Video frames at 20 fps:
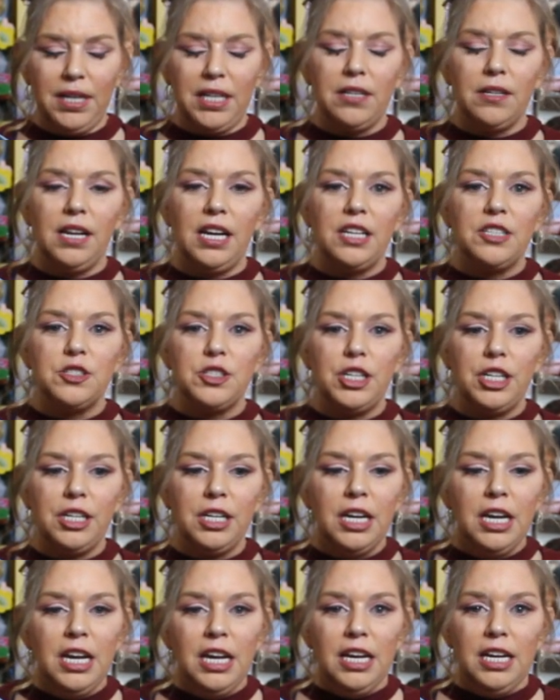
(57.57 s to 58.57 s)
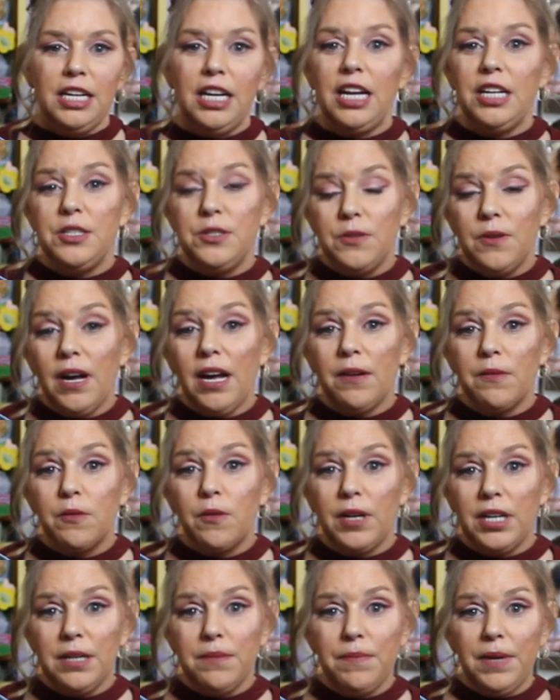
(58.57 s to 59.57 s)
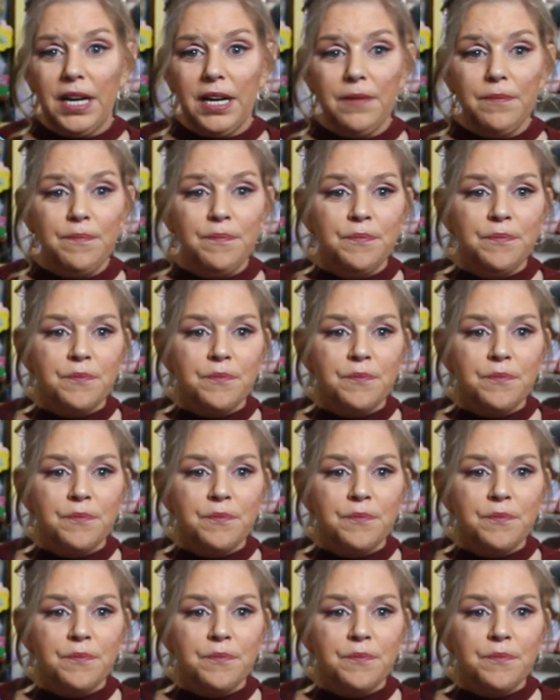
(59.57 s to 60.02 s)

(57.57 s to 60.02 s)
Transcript: collection. And I do have quite a bit.